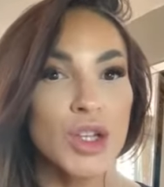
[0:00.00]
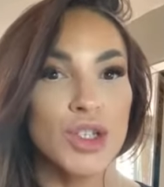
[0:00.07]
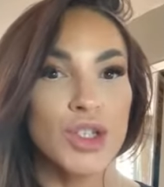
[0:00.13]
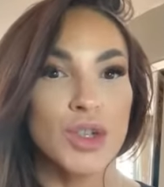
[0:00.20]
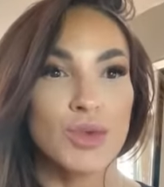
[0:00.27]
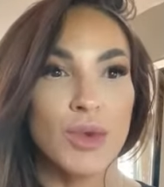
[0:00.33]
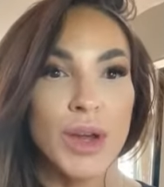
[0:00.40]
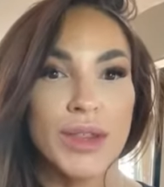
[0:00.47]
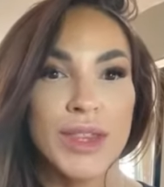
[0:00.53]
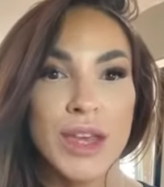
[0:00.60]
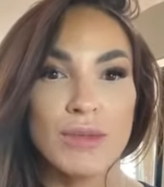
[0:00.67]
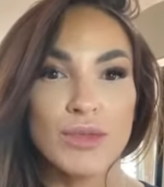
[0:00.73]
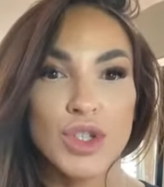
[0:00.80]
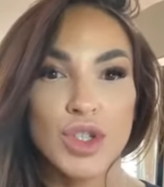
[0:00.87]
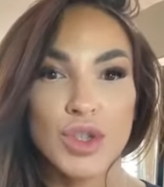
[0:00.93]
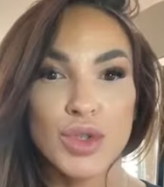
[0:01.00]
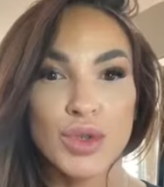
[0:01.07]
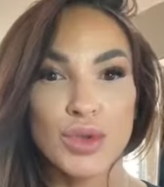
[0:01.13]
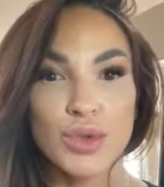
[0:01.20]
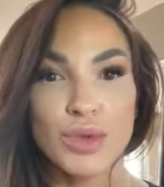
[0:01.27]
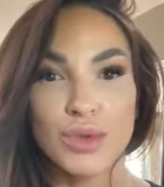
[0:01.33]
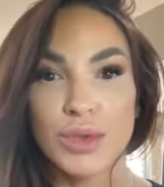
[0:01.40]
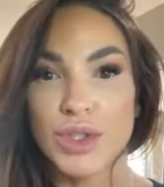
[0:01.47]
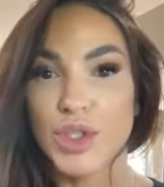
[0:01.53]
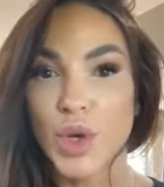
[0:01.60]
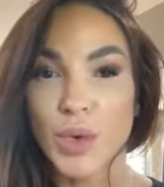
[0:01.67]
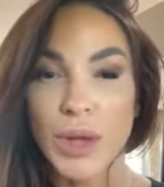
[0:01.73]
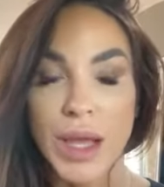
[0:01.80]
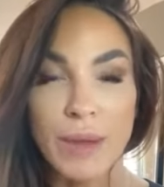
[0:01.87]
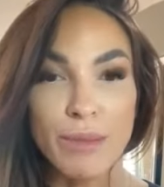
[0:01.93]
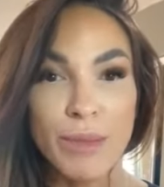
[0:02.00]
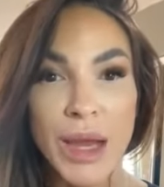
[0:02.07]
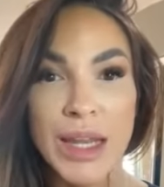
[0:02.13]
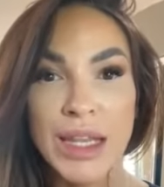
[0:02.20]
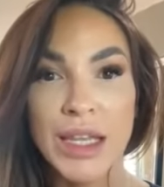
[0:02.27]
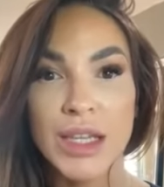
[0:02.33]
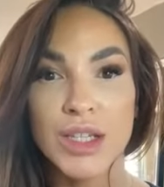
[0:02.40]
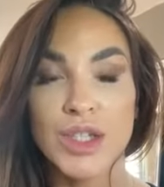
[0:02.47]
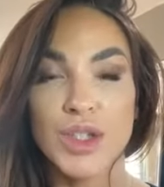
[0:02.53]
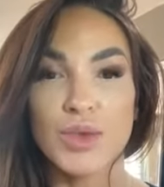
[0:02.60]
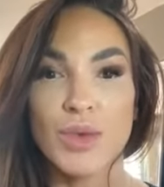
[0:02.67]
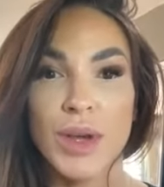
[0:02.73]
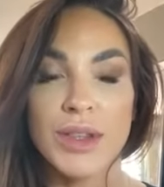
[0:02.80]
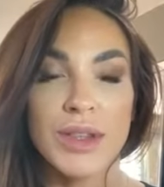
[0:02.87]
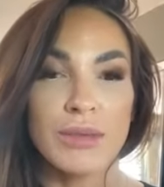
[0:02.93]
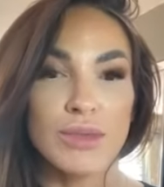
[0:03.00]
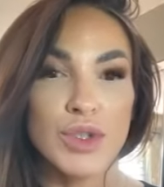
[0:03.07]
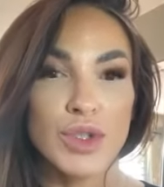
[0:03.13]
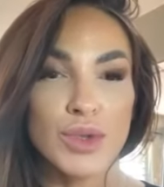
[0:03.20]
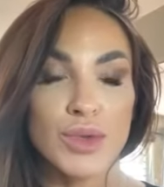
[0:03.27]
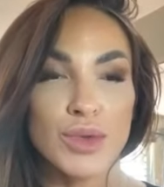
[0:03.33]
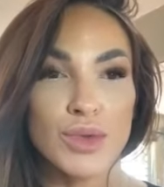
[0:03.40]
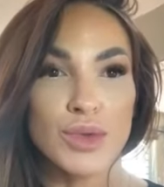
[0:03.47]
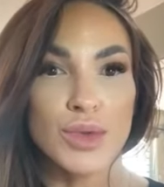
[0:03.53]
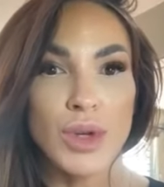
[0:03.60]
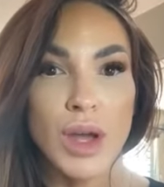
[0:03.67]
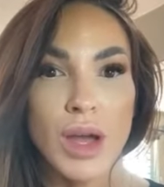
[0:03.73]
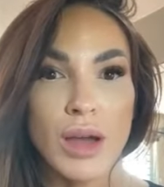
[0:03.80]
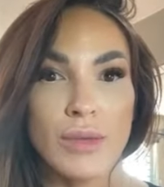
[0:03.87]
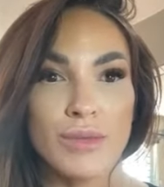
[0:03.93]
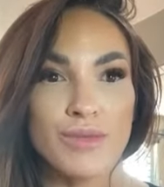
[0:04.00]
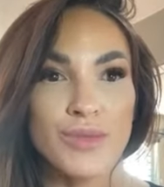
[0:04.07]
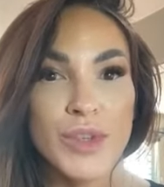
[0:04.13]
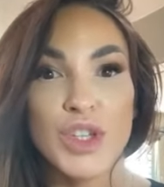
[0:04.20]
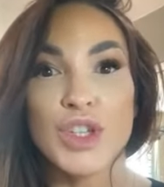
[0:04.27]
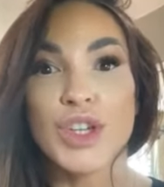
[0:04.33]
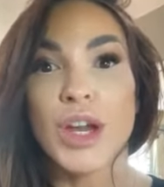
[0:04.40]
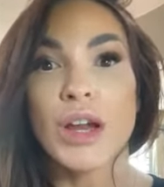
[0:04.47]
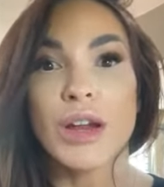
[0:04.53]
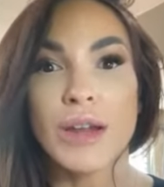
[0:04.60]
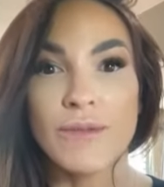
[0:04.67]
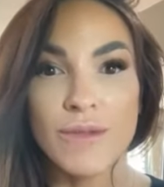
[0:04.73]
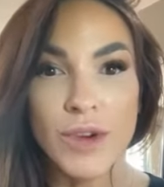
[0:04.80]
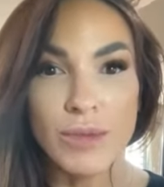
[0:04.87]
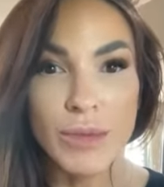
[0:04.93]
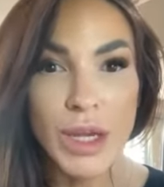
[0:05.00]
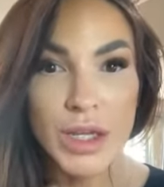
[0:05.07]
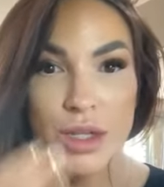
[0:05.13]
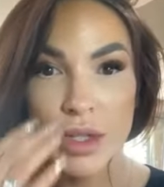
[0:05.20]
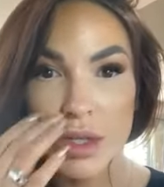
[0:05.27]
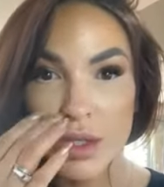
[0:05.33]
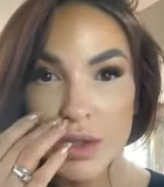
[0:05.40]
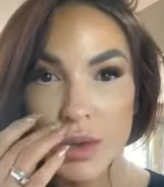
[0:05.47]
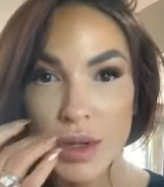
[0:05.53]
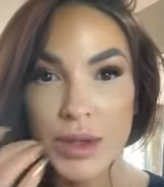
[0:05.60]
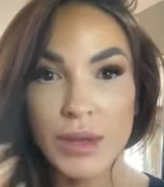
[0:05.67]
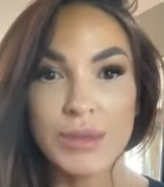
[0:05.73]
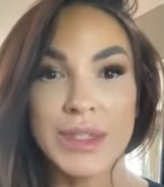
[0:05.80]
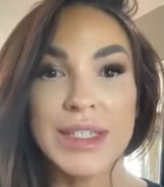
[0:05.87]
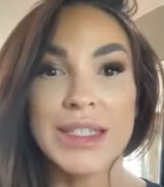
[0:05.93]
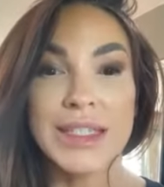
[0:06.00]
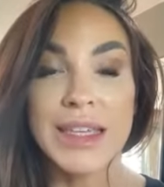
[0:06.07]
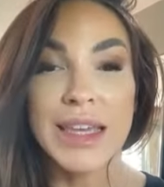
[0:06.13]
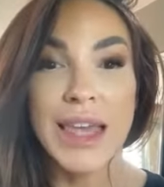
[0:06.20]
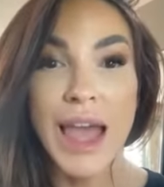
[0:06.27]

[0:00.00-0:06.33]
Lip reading: Do you want them to donate money? Do you want them to share information? Do you want them to seek